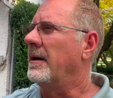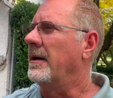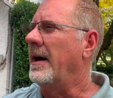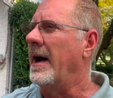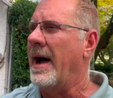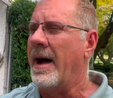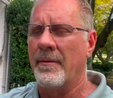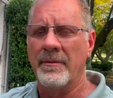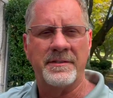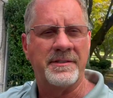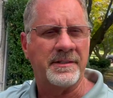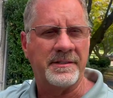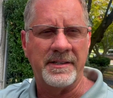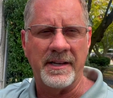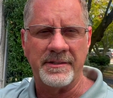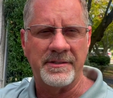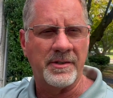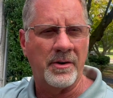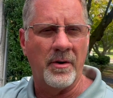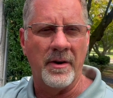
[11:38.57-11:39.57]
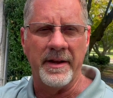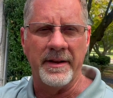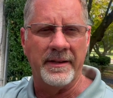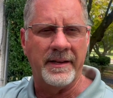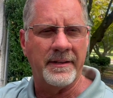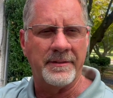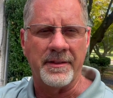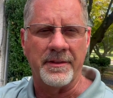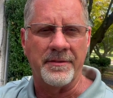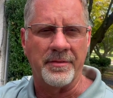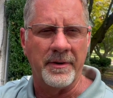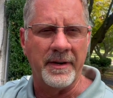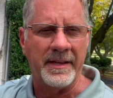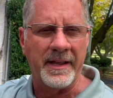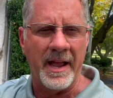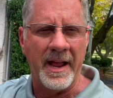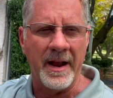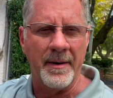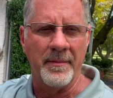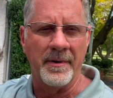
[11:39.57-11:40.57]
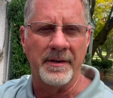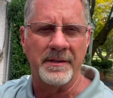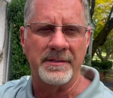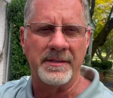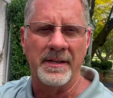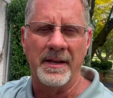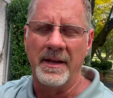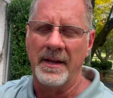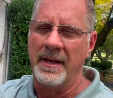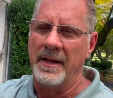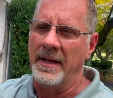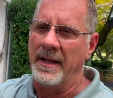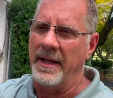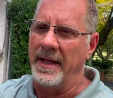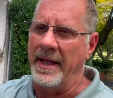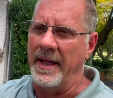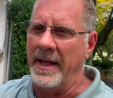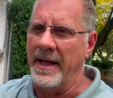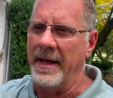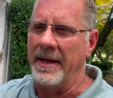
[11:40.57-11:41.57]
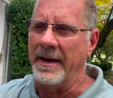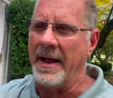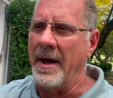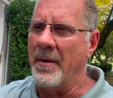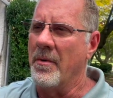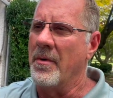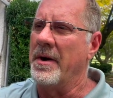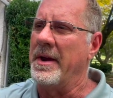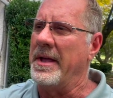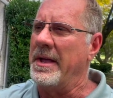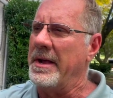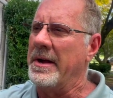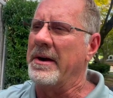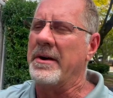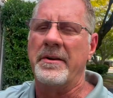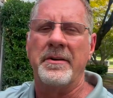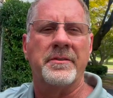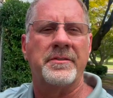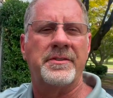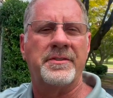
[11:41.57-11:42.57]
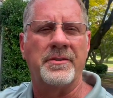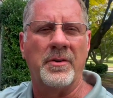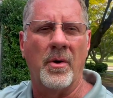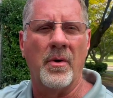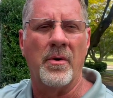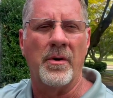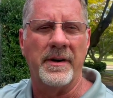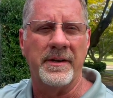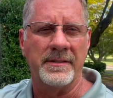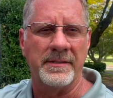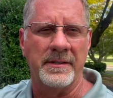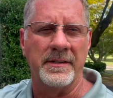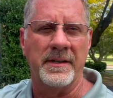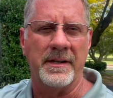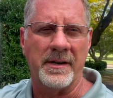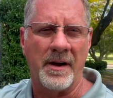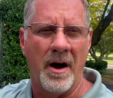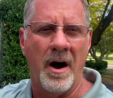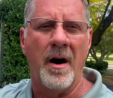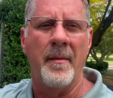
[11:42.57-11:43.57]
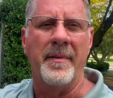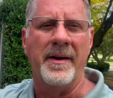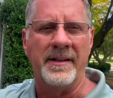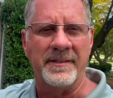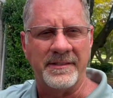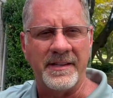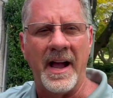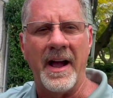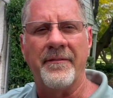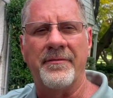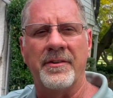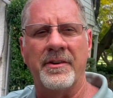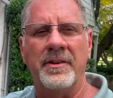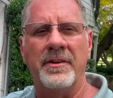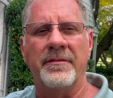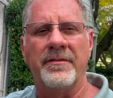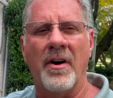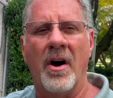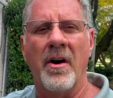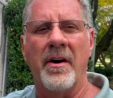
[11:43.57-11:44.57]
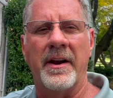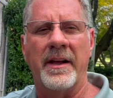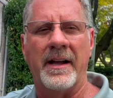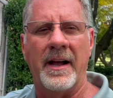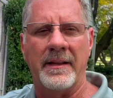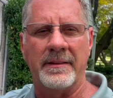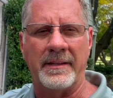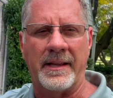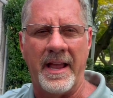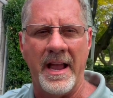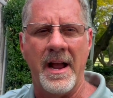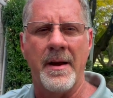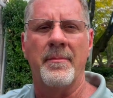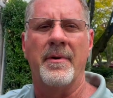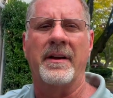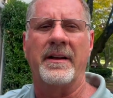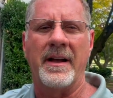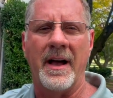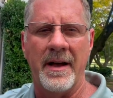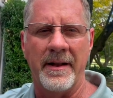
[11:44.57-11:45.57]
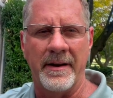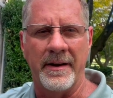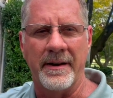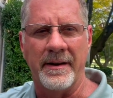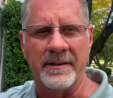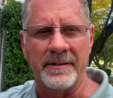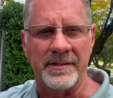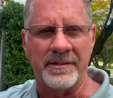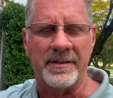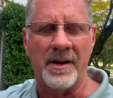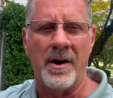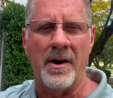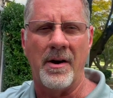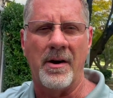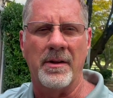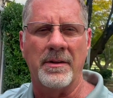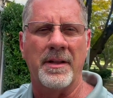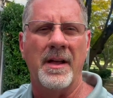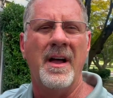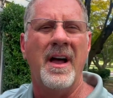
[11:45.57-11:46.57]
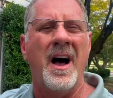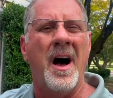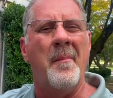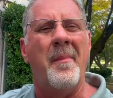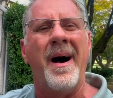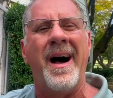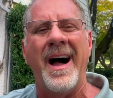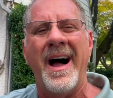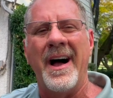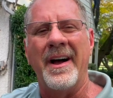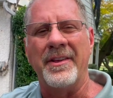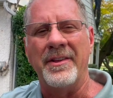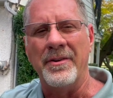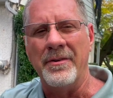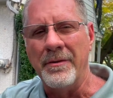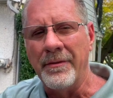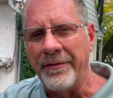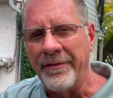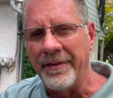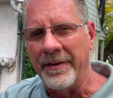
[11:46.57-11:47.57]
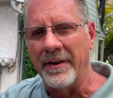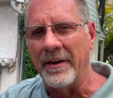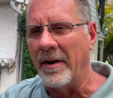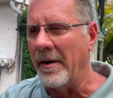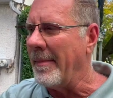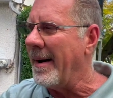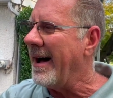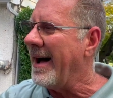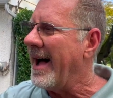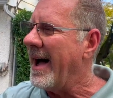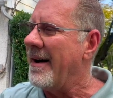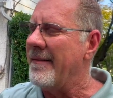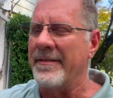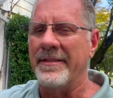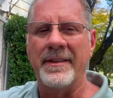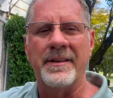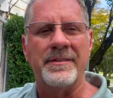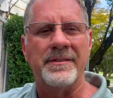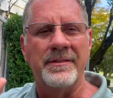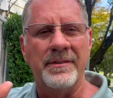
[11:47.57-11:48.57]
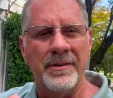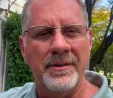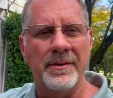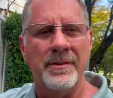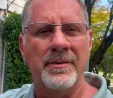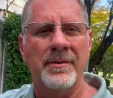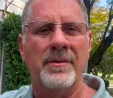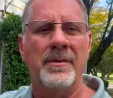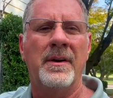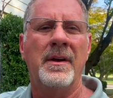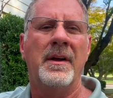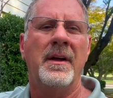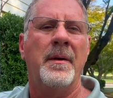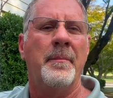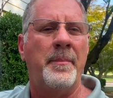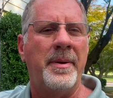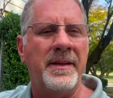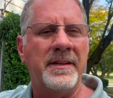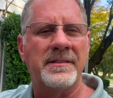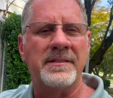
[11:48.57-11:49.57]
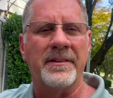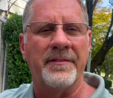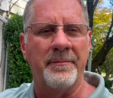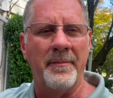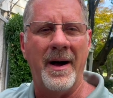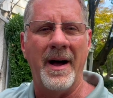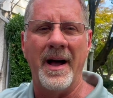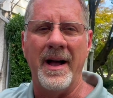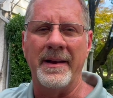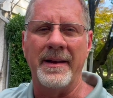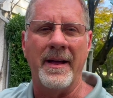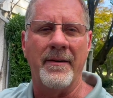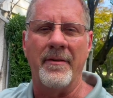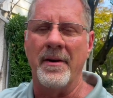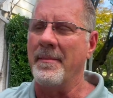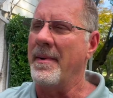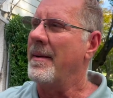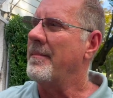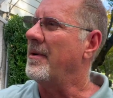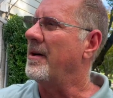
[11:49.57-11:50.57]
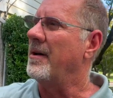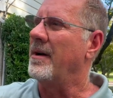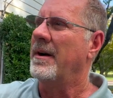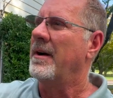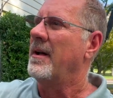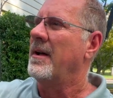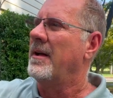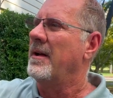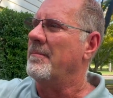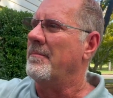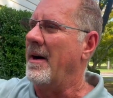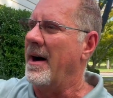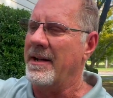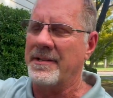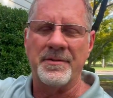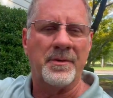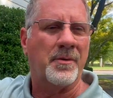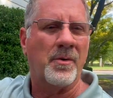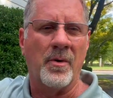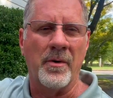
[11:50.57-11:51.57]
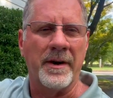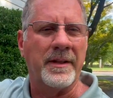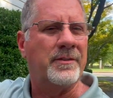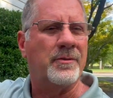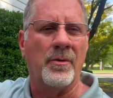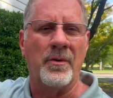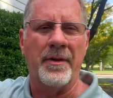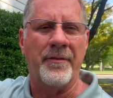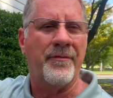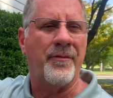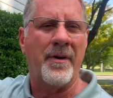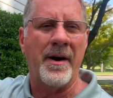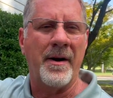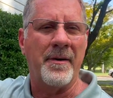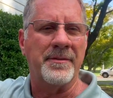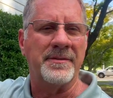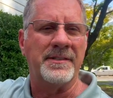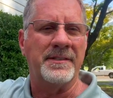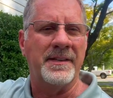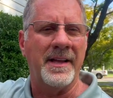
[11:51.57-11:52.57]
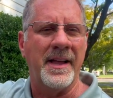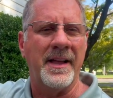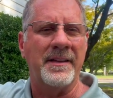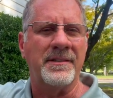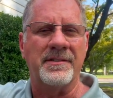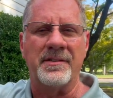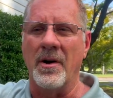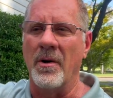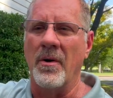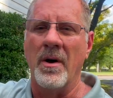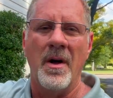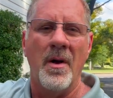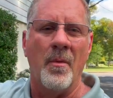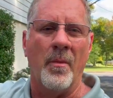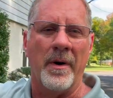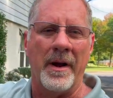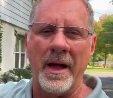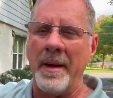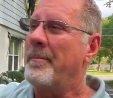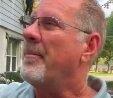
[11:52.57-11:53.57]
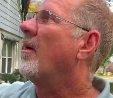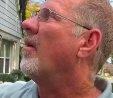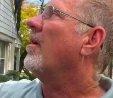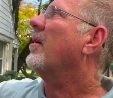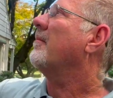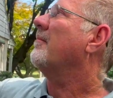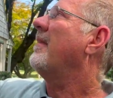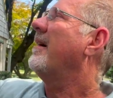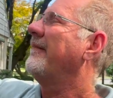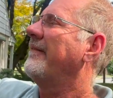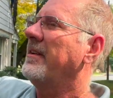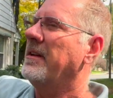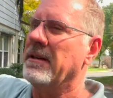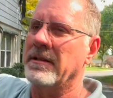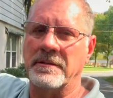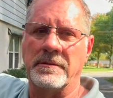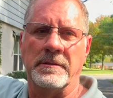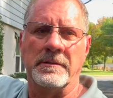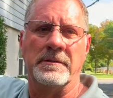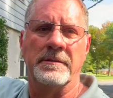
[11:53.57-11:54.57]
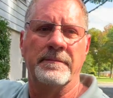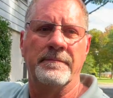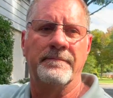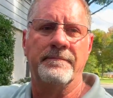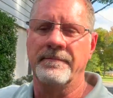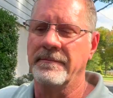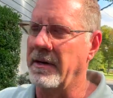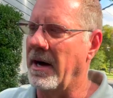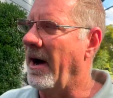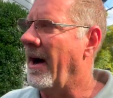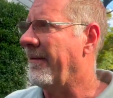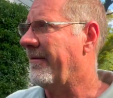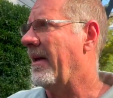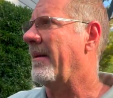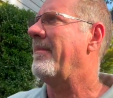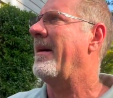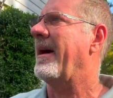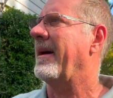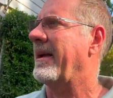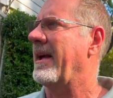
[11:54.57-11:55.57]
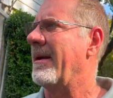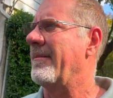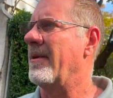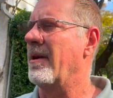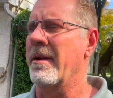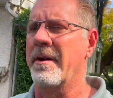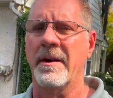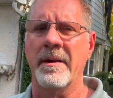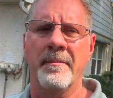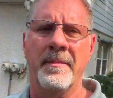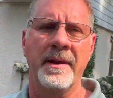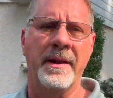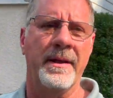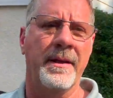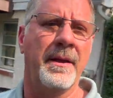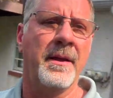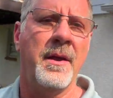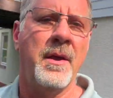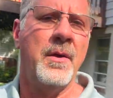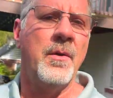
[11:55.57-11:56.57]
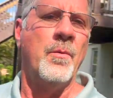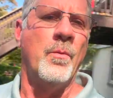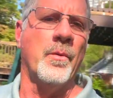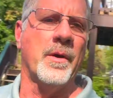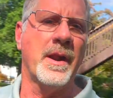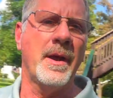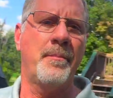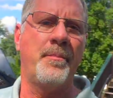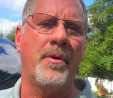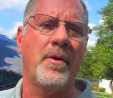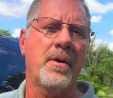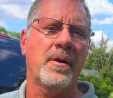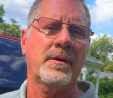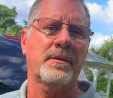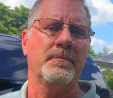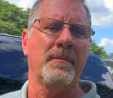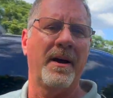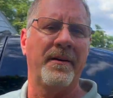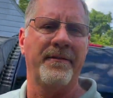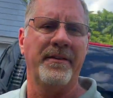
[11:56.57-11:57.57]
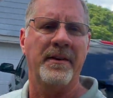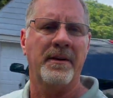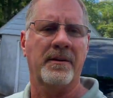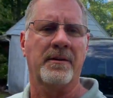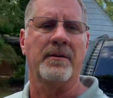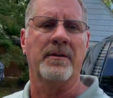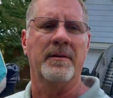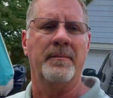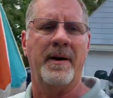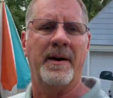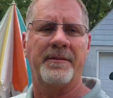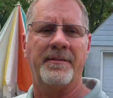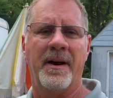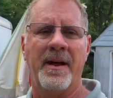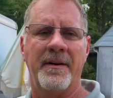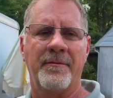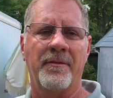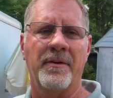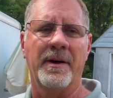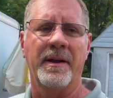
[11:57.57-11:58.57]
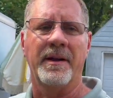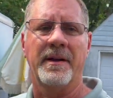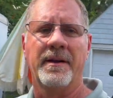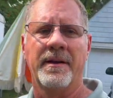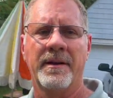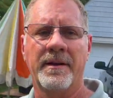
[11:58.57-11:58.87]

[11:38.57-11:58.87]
I would suggest you go ahead and get the three cameras. And I want to hear your stories in the comments after you've gone and got the camera and gotten it installed about how you feel about having this new peace of mind. Now remember, mine's recording 24 hours a day. So when I park my vehicle, I'll have that back camera on in a minute. When I park my vehicle in my driveway,